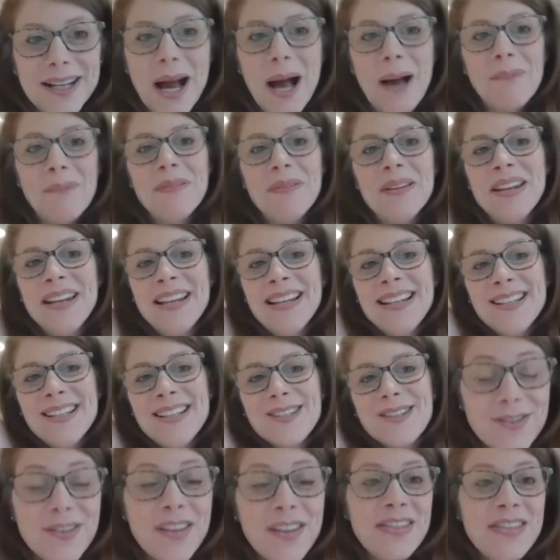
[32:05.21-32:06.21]

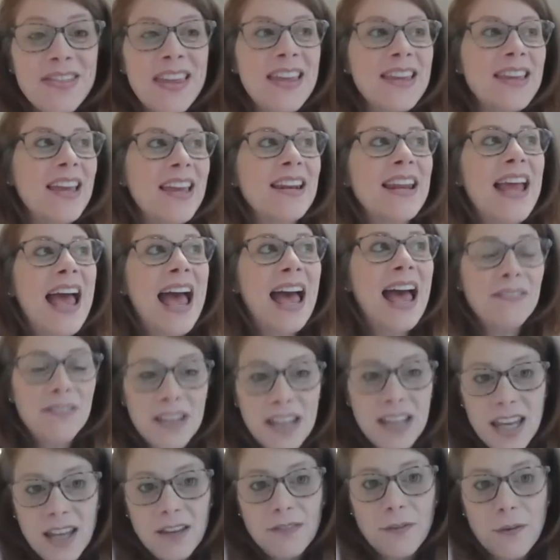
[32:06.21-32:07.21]
confident so that they can
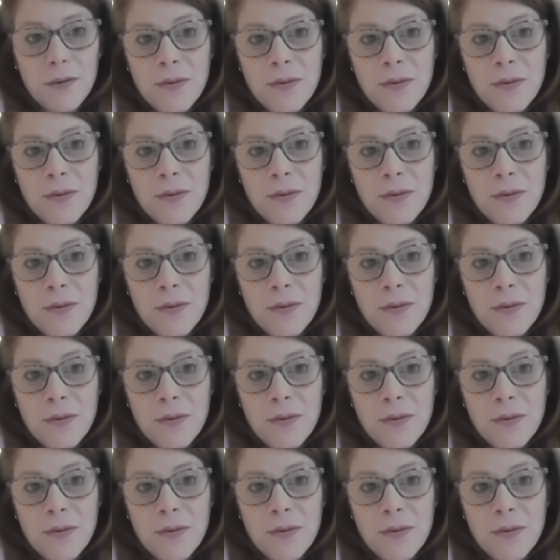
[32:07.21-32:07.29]
advocate